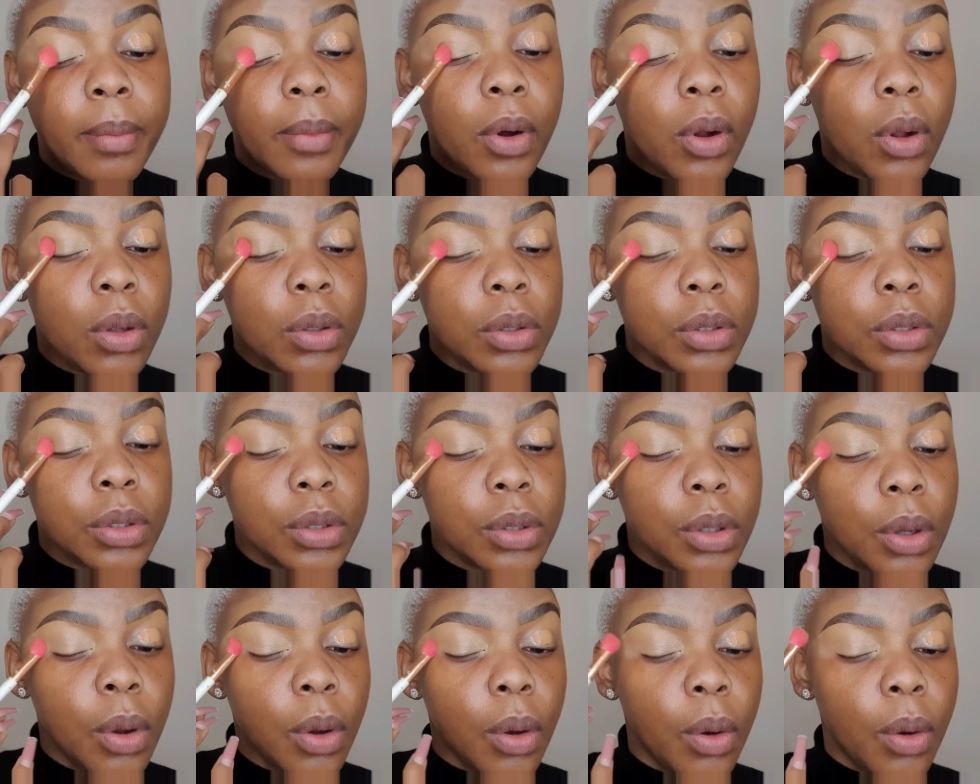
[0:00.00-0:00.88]

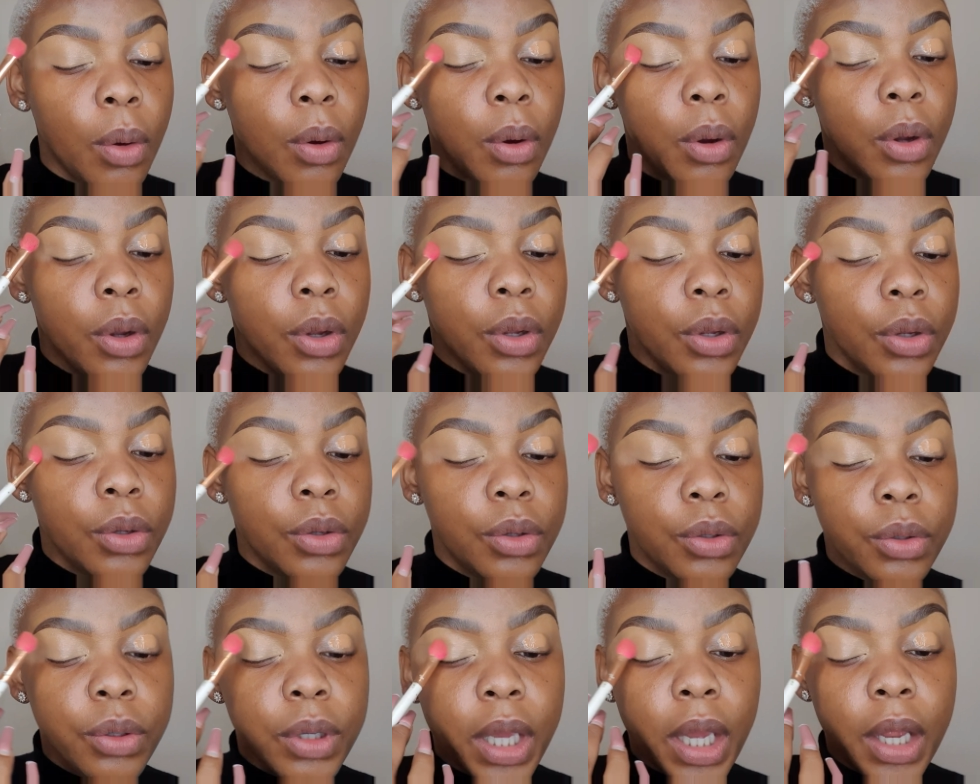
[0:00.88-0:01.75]
also
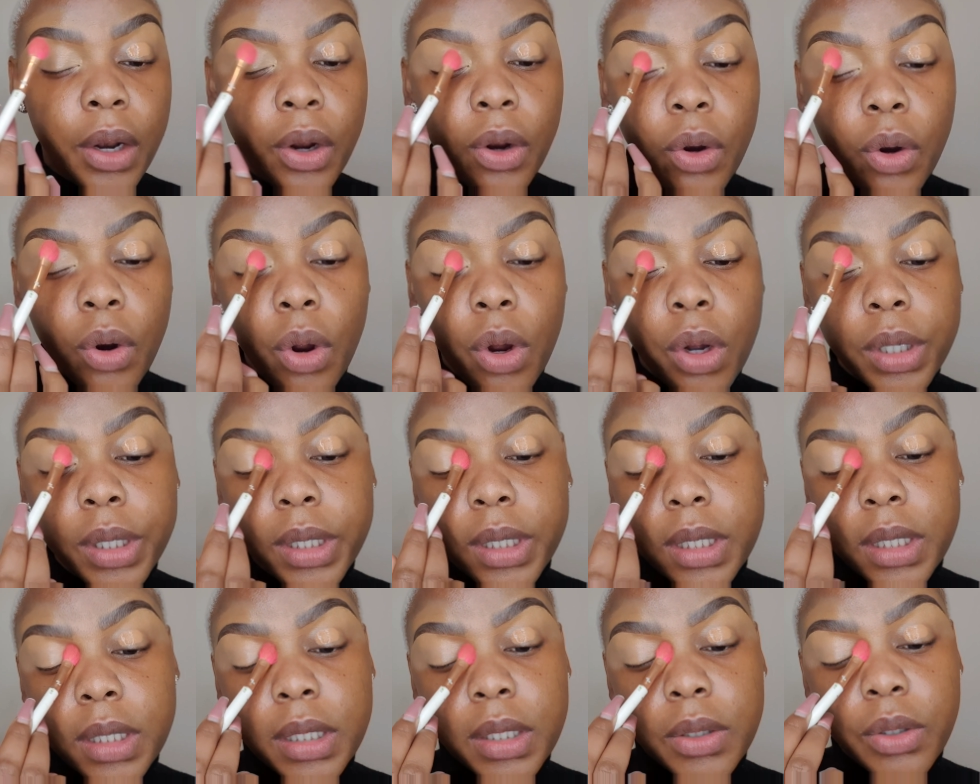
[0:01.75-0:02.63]
you can
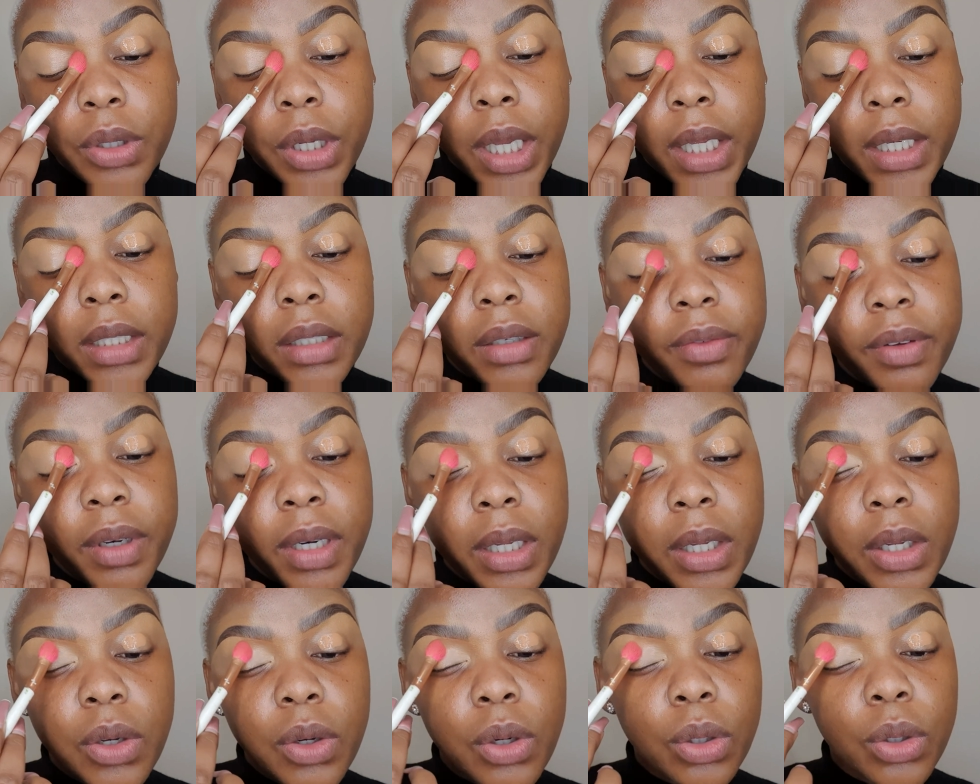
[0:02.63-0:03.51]

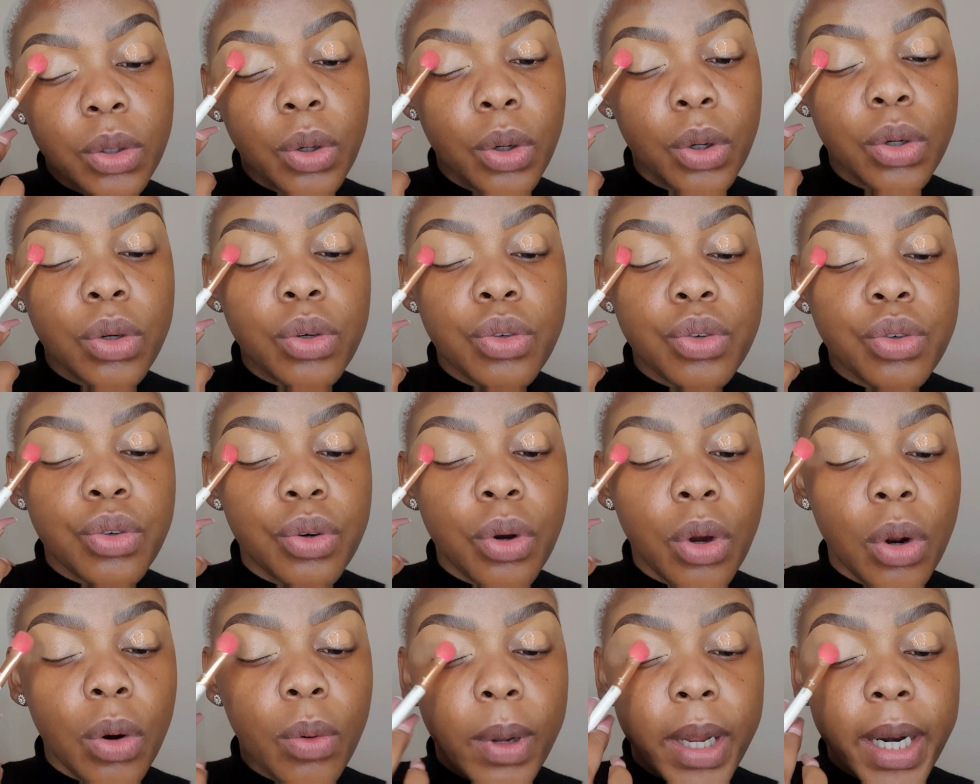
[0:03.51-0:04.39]
definitely not
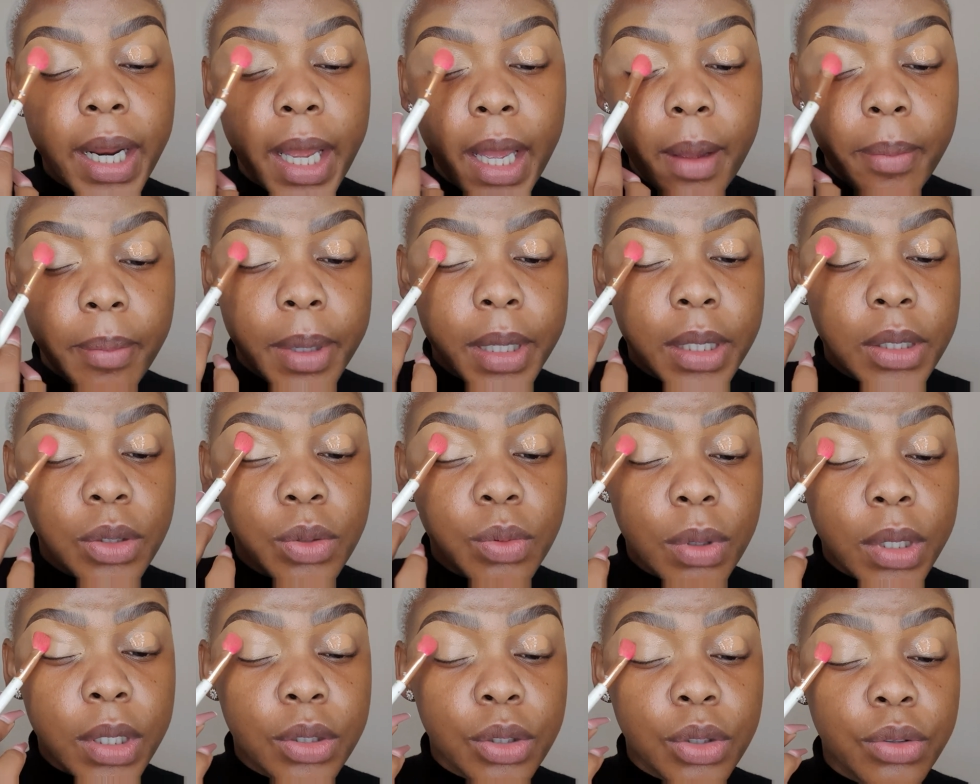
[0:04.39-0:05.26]
control what happens
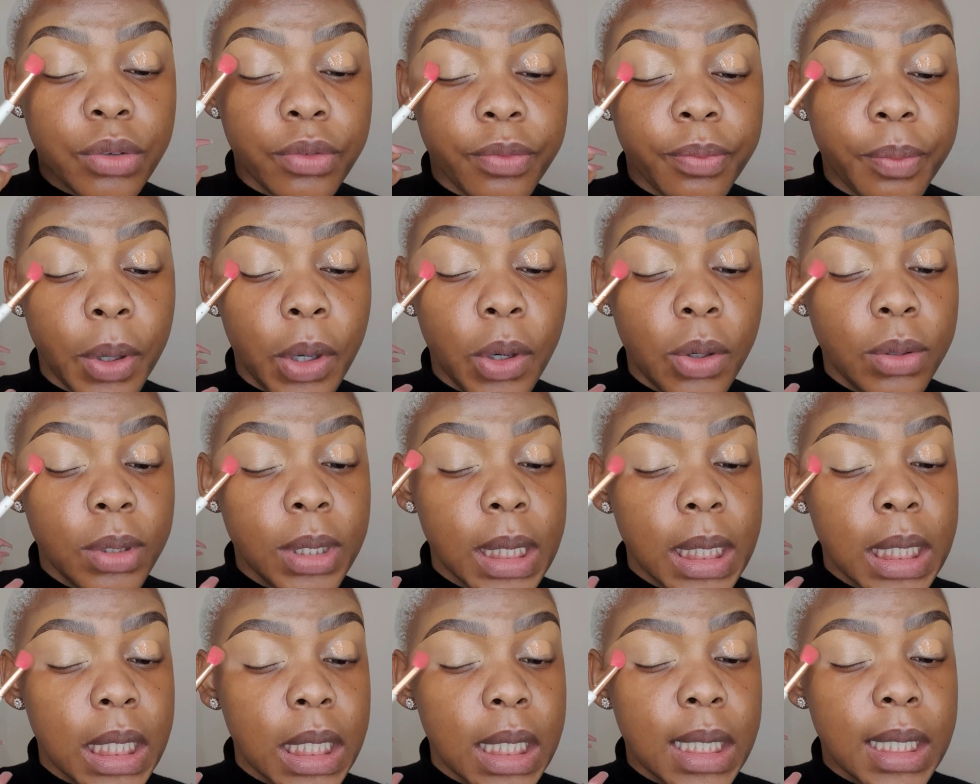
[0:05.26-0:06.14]
once you've
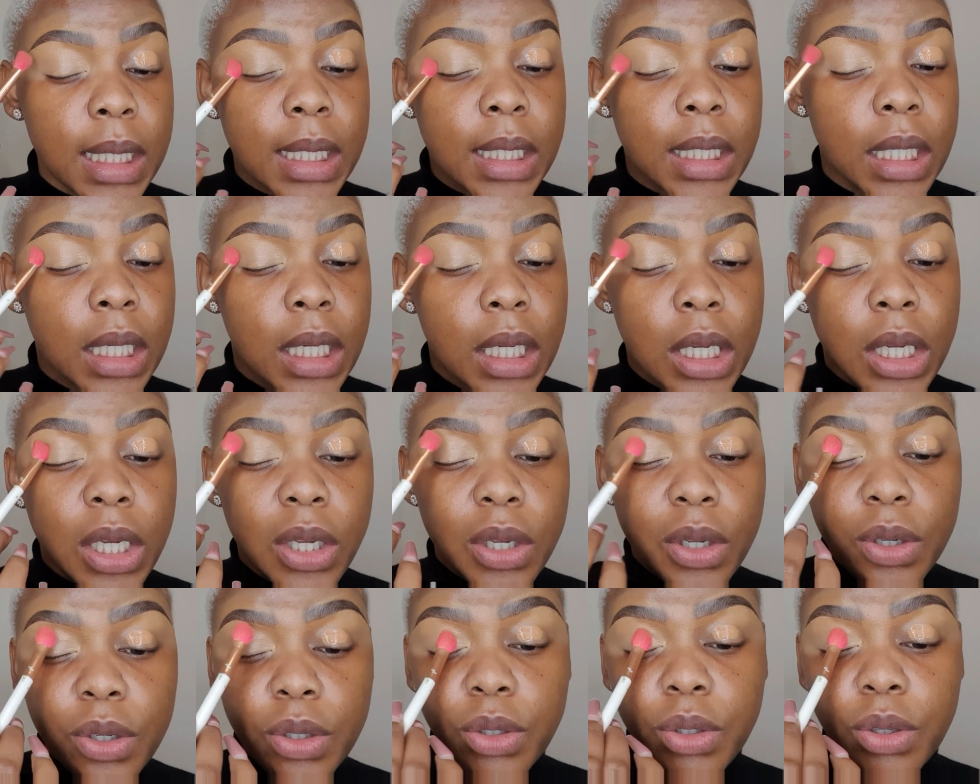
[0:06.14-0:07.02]
posted.
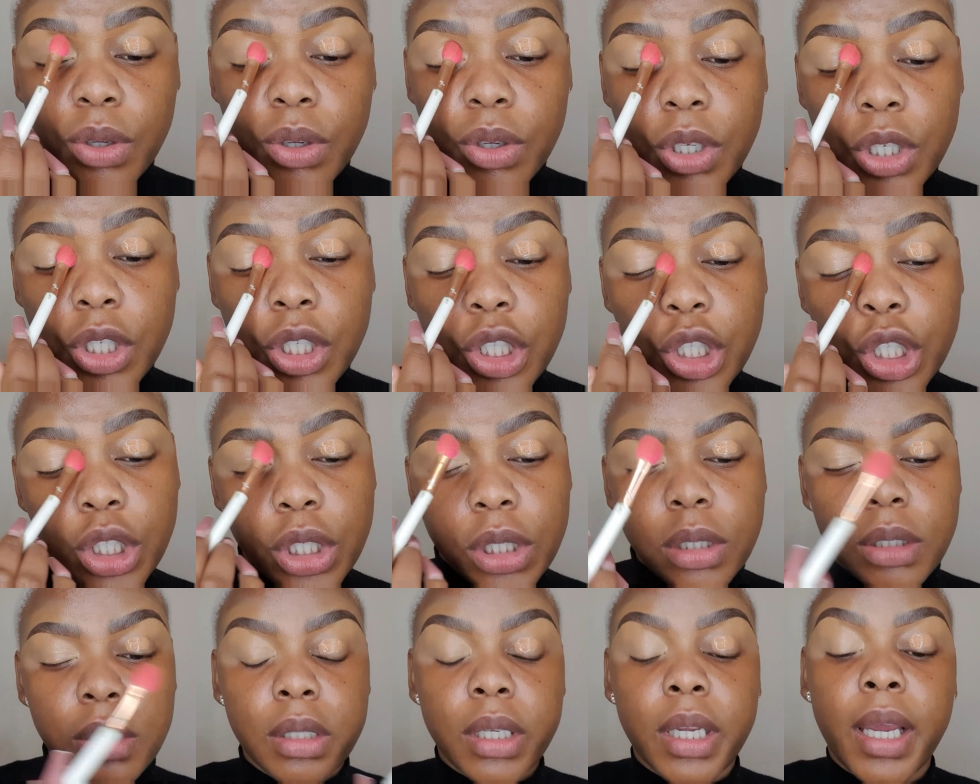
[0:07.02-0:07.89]
So you
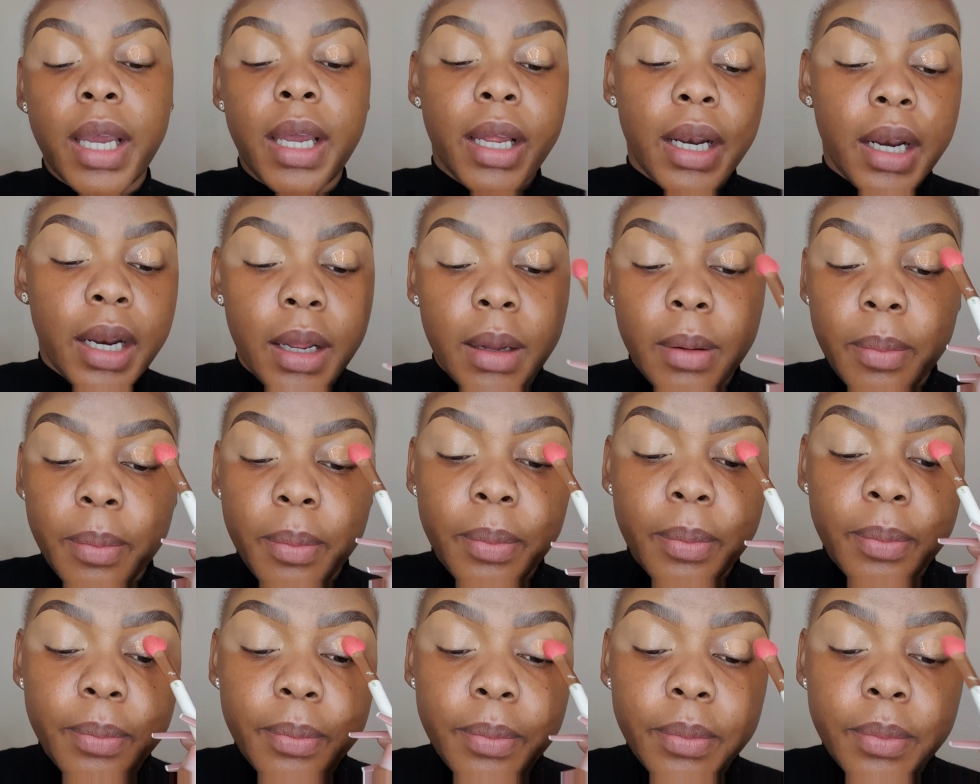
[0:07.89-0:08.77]
just kind of
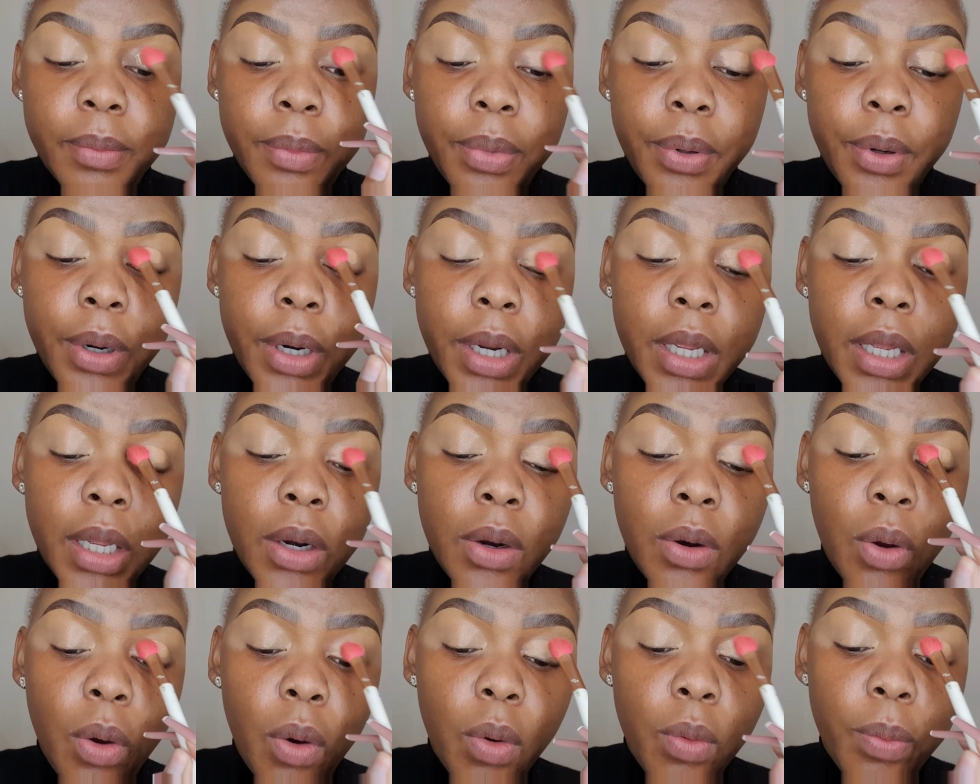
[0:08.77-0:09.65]
pray and
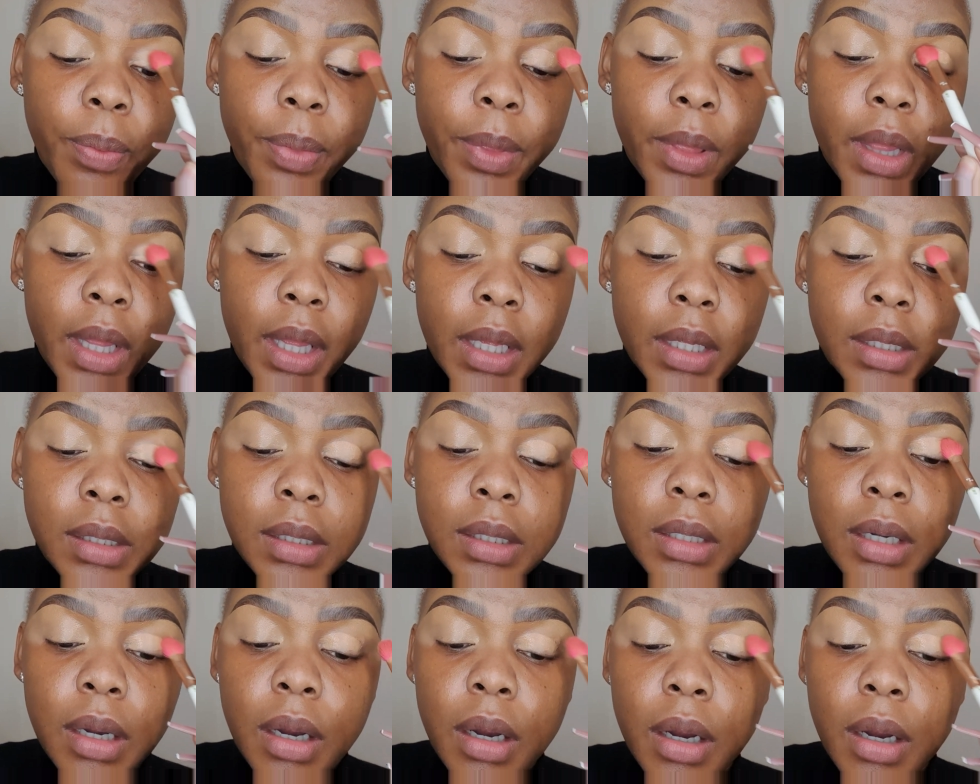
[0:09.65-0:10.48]
hope that